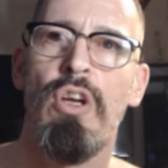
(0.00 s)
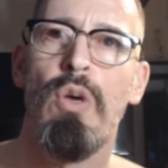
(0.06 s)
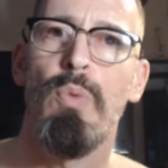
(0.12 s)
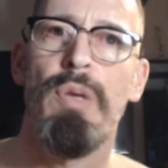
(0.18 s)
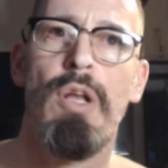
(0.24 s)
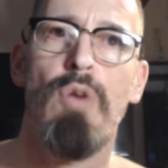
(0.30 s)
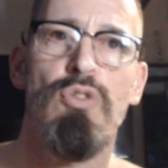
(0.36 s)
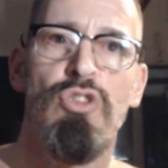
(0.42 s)

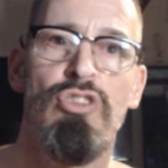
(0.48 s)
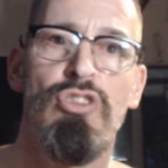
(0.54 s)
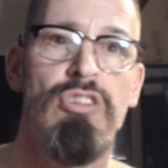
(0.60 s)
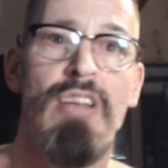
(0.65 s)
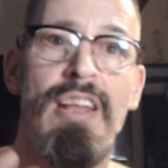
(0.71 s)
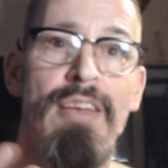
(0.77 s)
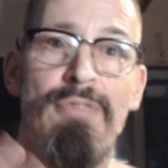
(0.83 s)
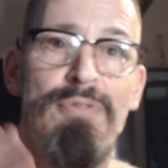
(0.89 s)
we don't just
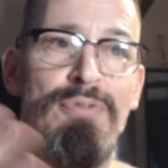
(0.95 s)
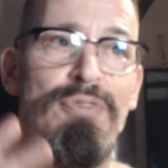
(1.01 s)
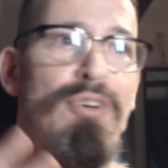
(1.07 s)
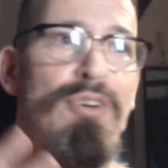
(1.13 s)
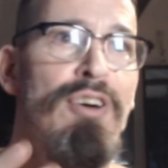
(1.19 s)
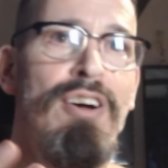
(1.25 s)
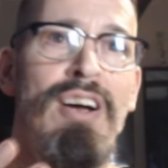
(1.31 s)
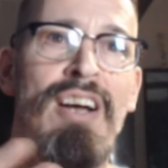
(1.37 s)
live
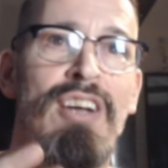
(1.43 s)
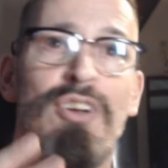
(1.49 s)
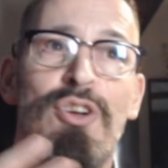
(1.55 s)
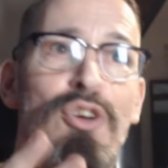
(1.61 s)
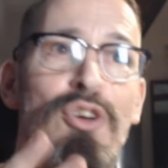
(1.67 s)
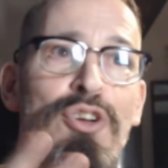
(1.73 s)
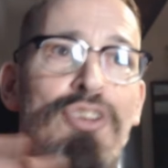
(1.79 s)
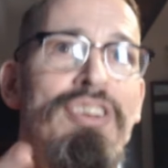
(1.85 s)
for
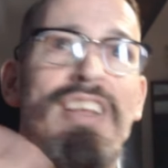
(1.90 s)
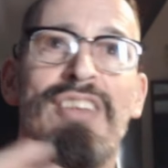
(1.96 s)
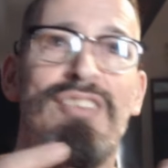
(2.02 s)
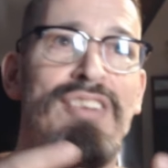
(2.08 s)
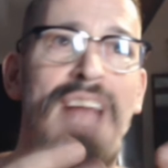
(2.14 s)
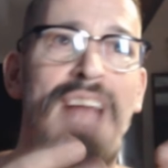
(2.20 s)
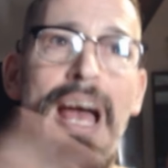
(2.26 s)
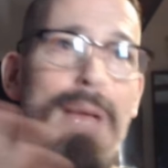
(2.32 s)
goodness
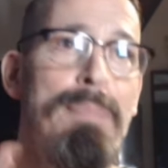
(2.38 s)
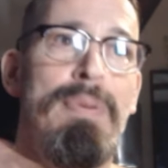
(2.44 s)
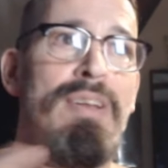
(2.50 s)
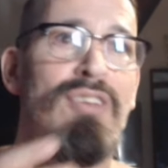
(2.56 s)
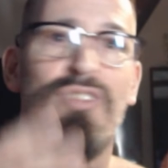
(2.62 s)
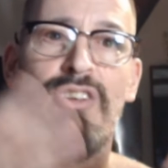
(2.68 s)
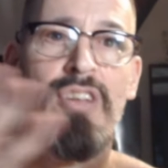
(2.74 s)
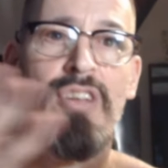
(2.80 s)
and
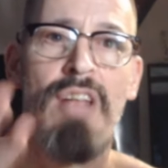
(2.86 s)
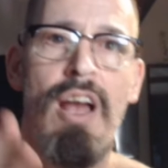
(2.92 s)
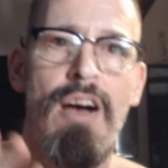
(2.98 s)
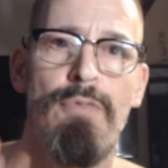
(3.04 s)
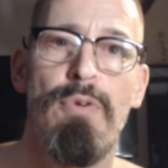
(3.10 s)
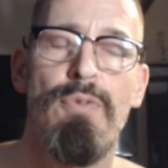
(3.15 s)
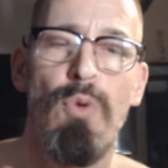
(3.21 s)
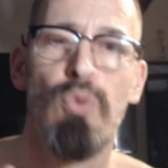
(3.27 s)
happiness and
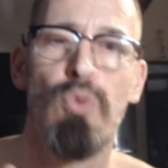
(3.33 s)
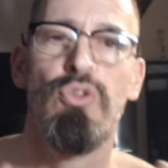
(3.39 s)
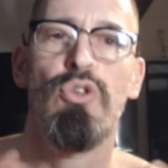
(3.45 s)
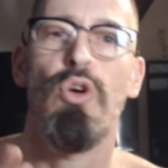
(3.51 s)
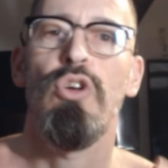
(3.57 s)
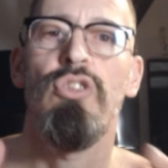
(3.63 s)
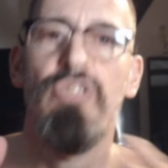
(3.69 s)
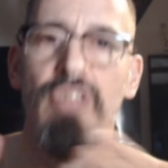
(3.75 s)
love. We've also
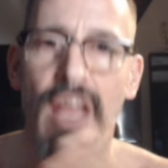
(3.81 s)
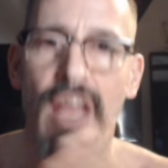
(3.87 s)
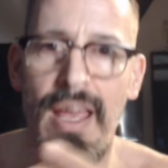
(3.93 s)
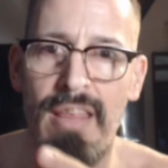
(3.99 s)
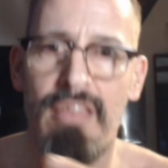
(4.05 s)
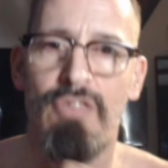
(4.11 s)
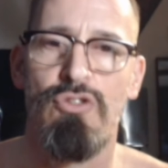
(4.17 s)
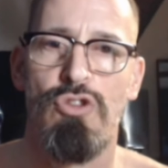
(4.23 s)
got a
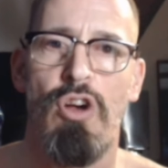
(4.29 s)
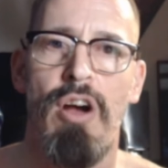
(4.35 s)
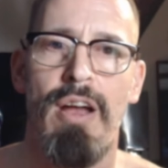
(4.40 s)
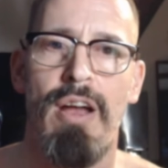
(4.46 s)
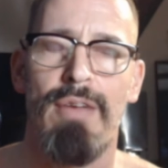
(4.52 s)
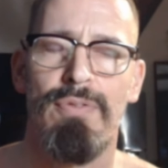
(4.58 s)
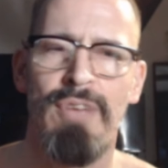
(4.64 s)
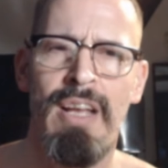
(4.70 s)
death
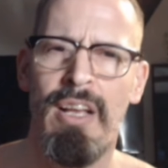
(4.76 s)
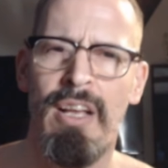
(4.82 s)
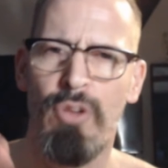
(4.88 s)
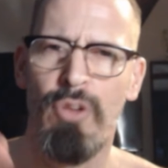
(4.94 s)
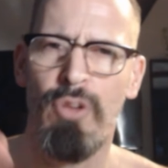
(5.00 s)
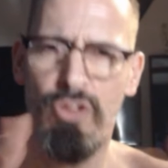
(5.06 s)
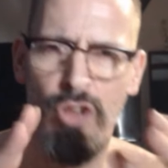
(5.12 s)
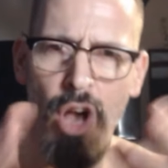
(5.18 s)
drive.
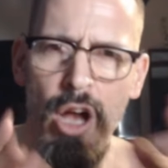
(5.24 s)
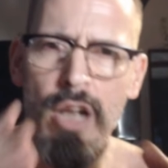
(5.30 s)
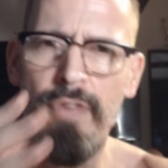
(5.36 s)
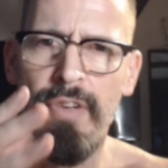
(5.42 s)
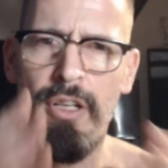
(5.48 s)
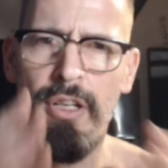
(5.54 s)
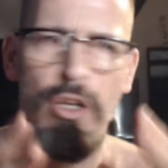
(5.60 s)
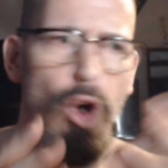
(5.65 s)
So it's kind of
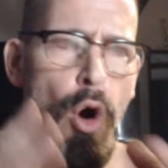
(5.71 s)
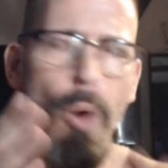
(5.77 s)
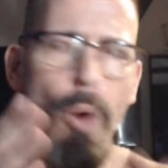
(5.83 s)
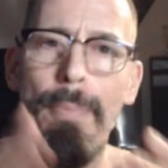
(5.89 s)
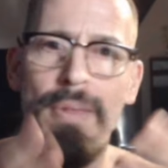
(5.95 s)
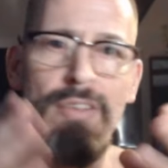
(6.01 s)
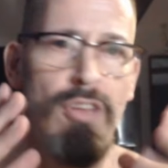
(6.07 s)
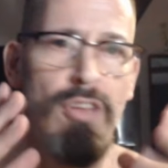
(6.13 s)
a
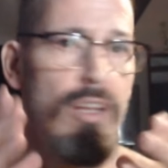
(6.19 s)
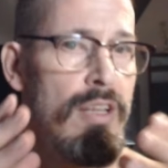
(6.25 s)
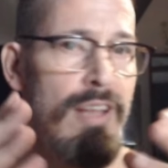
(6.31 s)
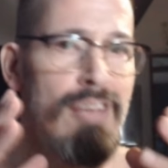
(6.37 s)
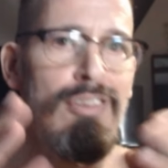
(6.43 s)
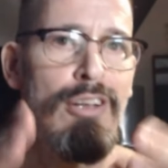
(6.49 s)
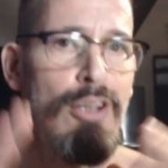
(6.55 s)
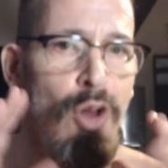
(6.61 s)
con. There's a
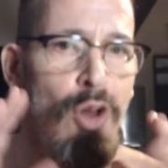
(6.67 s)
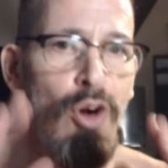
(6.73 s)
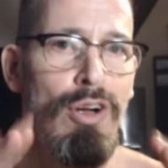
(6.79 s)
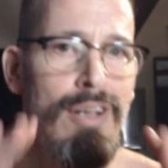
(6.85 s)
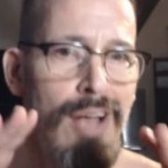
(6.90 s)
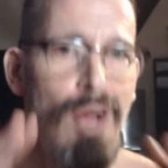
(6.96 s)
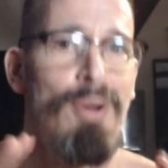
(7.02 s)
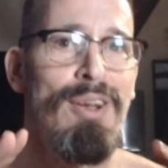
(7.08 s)
there's a lot
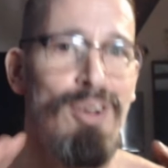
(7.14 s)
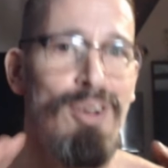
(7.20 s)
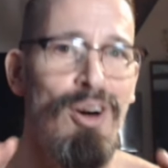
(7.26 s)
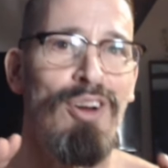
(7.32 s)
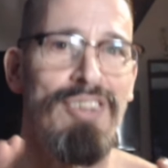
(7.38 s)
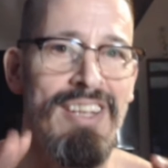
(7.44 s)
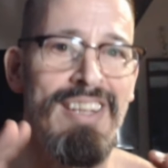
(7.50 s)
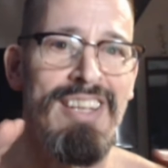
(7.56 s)
going
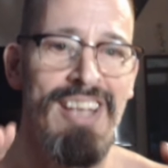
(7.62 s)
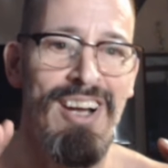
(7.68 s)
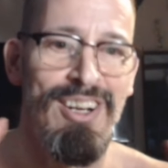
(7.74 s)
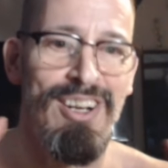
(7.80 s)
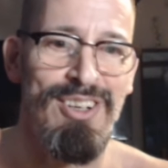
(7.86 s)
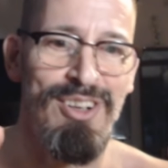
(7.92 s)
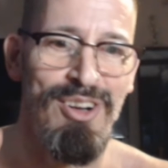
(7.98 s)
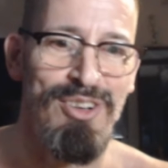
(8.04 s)
on in the
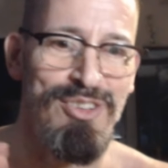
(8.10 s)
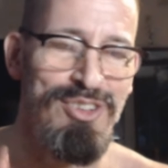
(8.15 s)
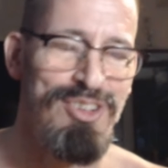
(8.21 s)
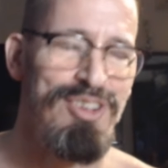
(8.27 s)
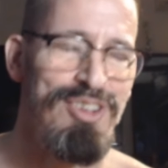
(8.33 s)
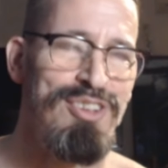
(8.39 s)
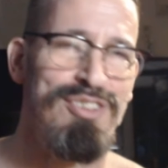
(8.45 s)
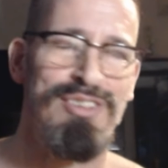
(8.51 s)

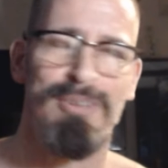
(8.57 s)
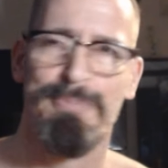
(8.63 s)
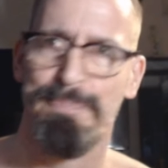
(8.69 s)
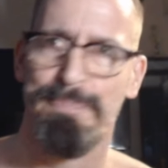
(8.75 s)
unconscious.